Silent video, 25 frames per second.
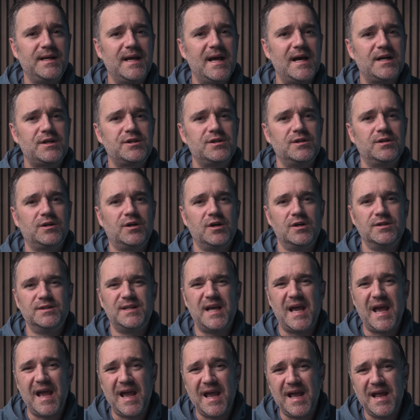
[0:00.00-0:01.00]
action goes
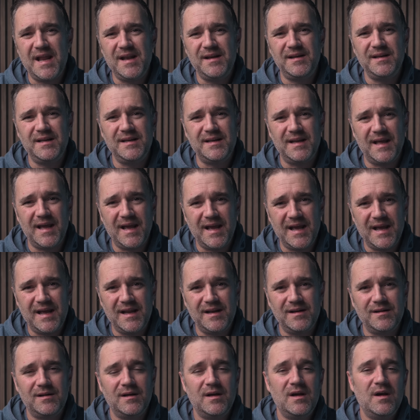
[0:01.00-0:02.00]
hand in
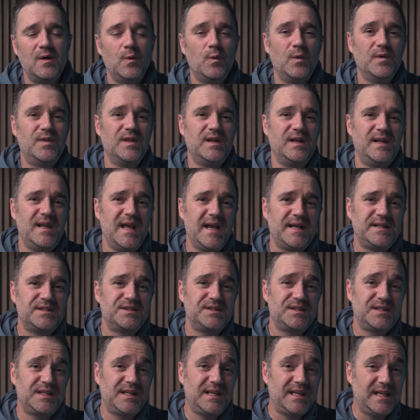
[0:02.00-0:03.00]
hand with the
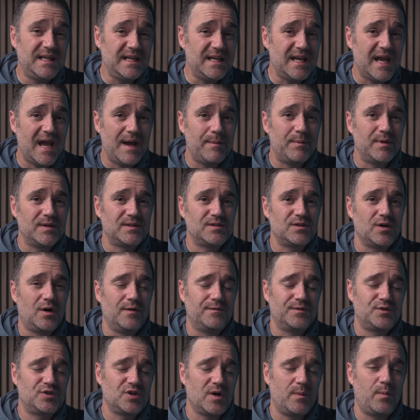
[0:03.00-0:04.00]
next key habit
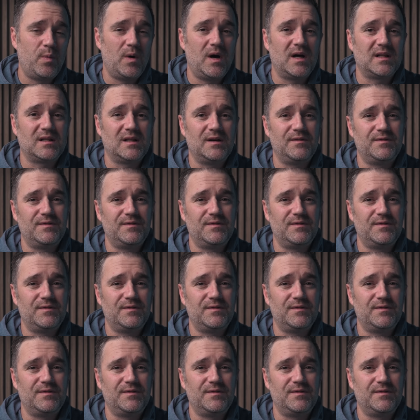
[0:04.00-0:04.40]
of top wildlife